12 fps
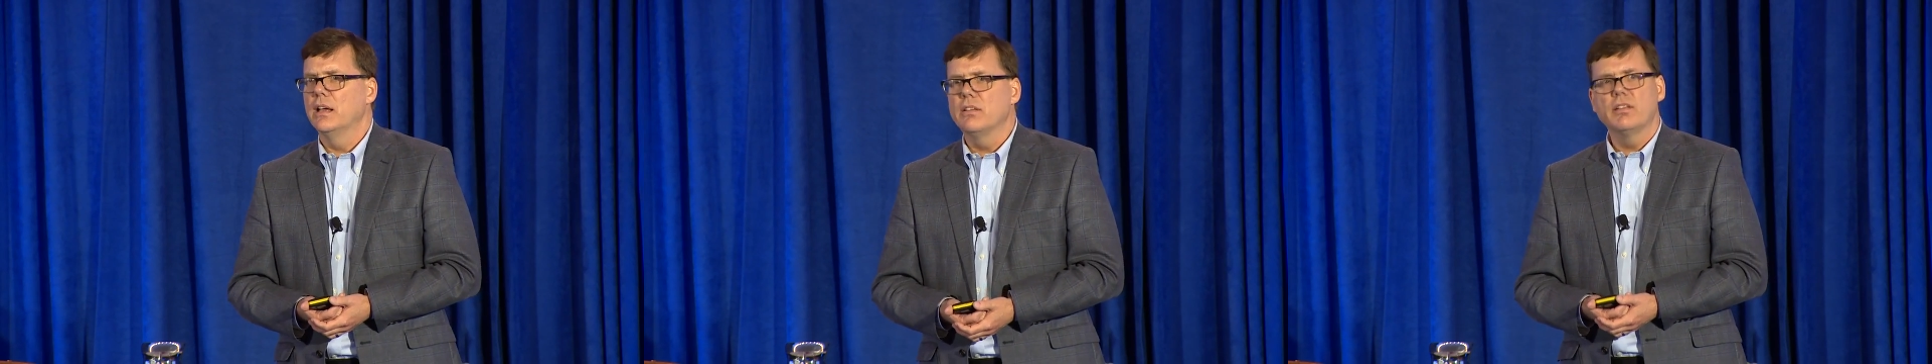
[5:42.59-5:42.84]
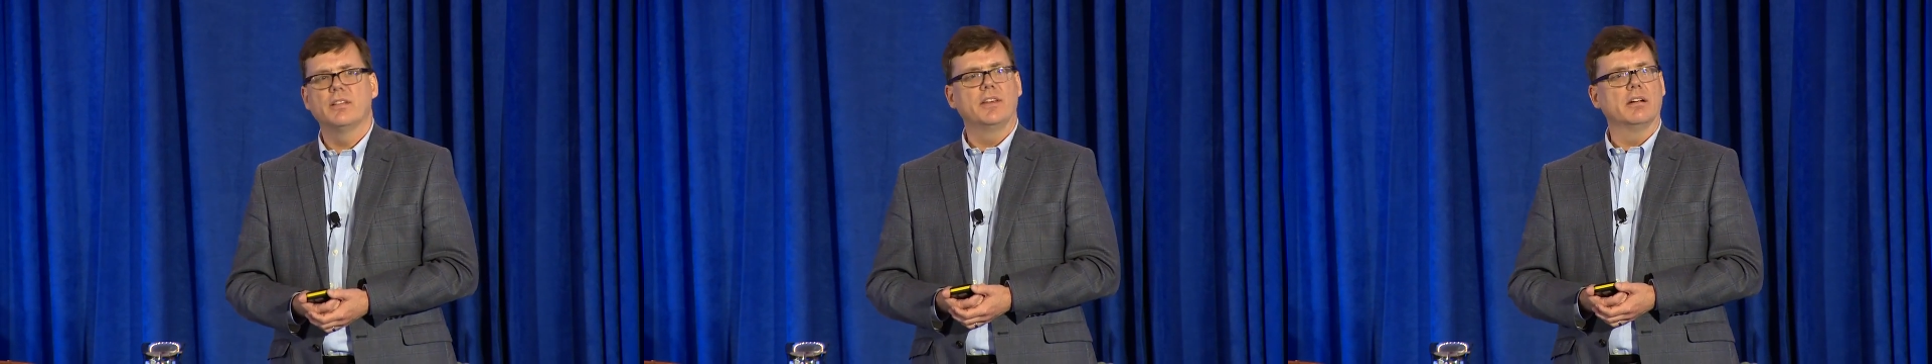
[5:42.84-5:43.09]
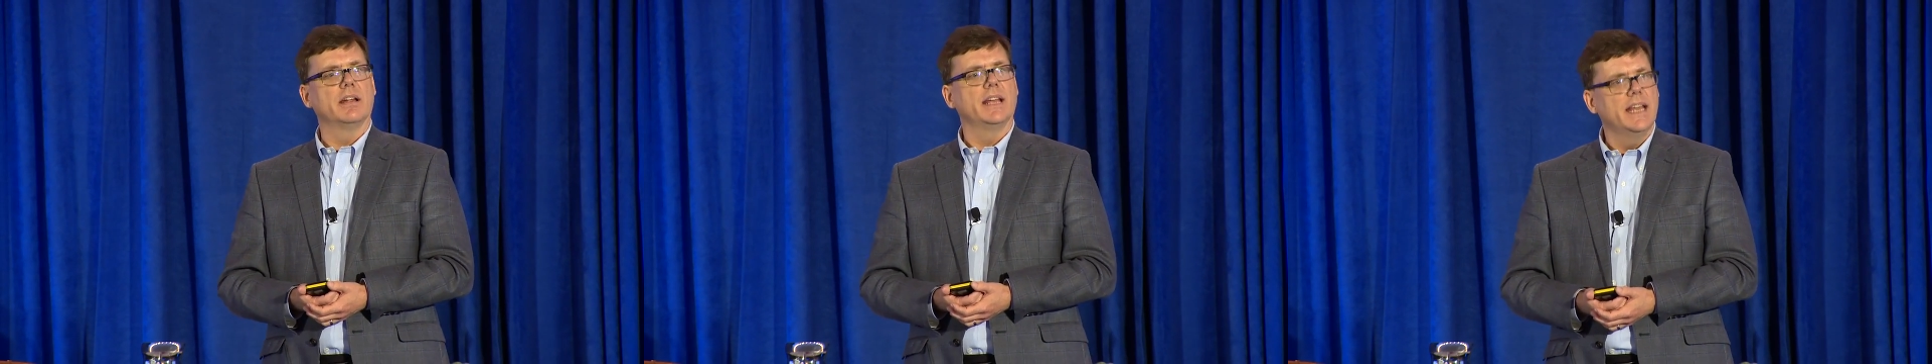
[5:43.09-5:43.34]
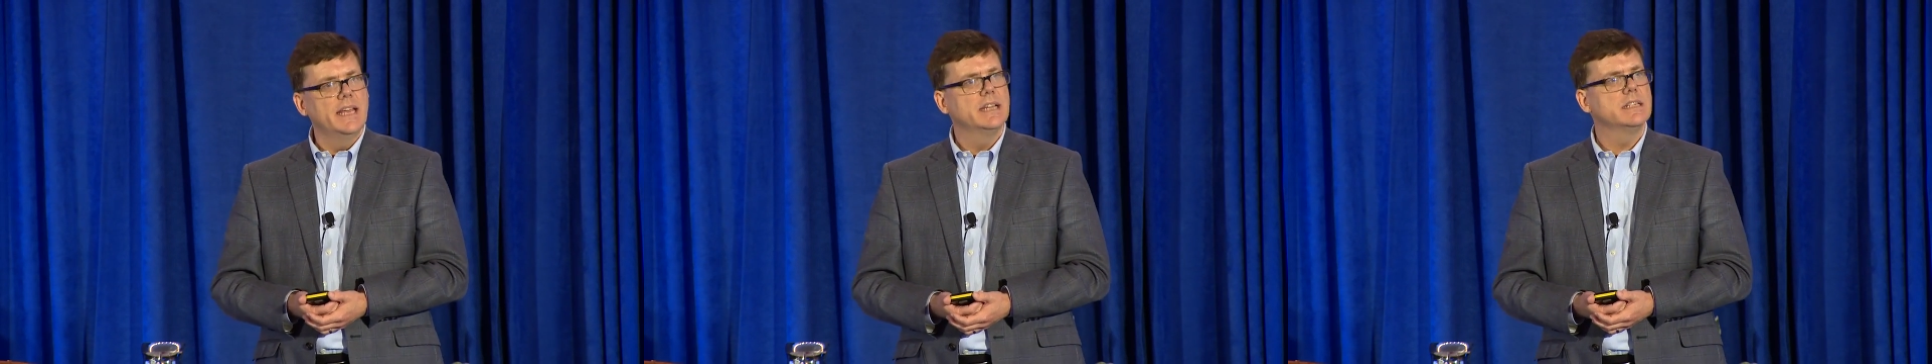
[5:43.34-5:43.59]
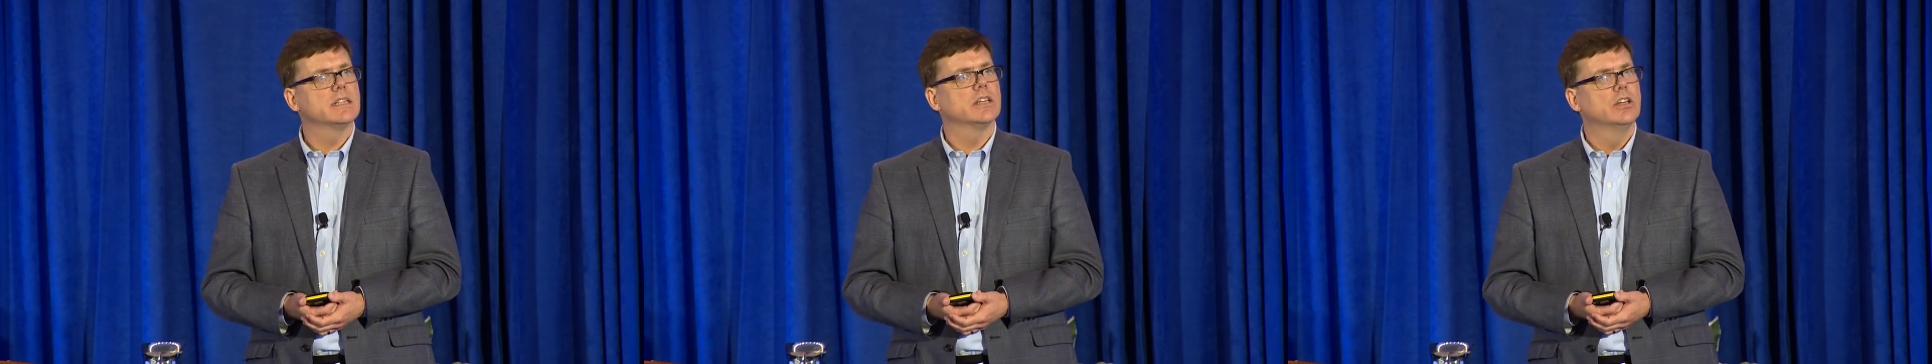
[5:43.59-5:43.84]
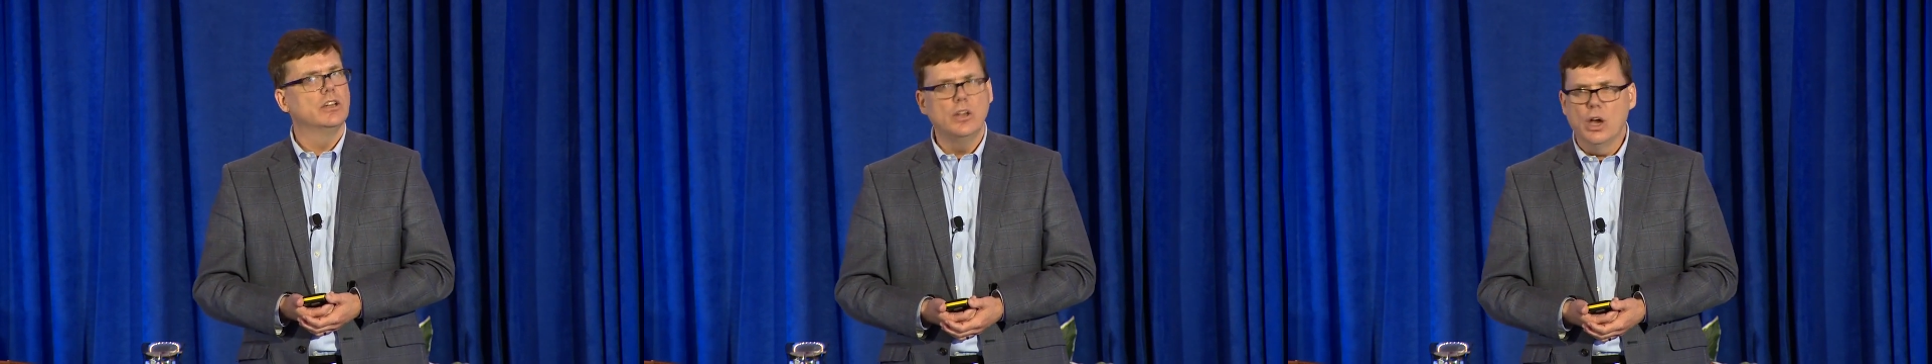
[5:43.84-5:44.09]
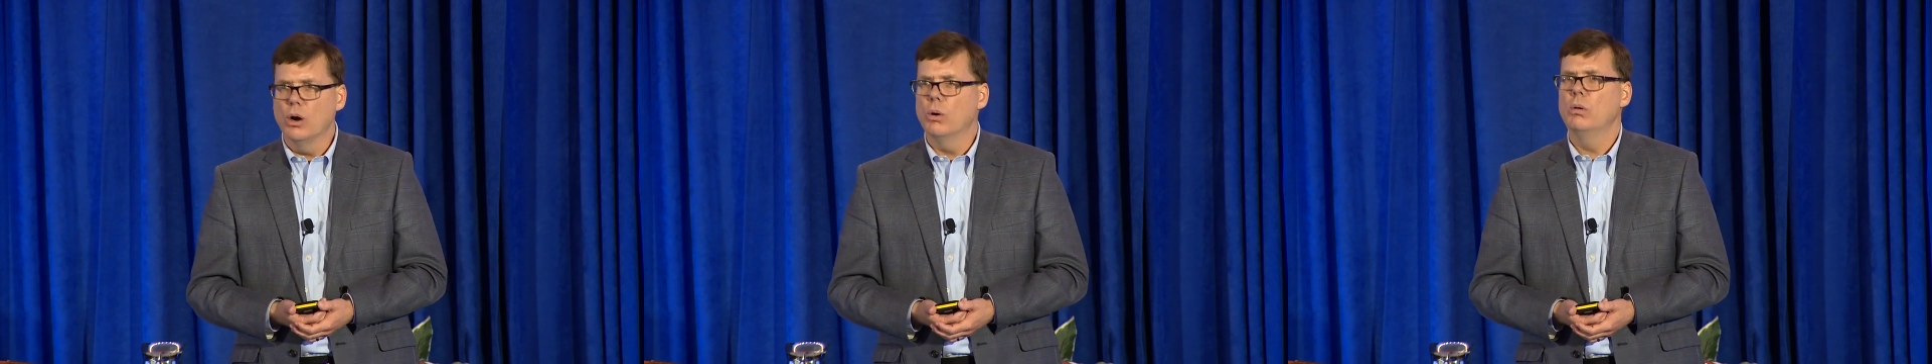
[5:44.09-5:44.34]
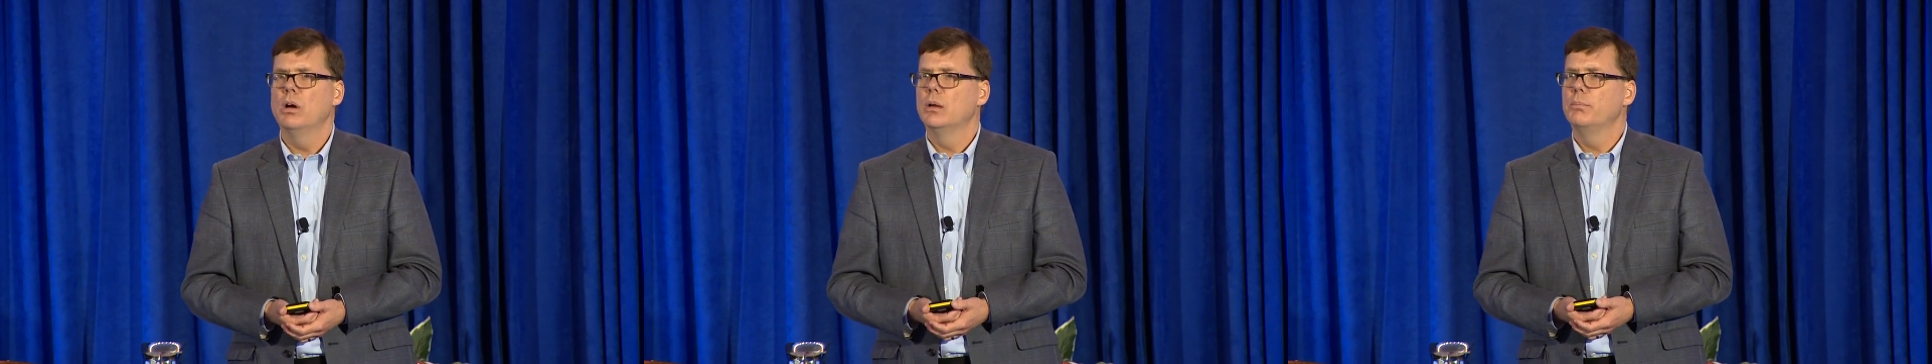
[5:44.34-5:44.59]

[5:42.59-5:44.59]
is that there is no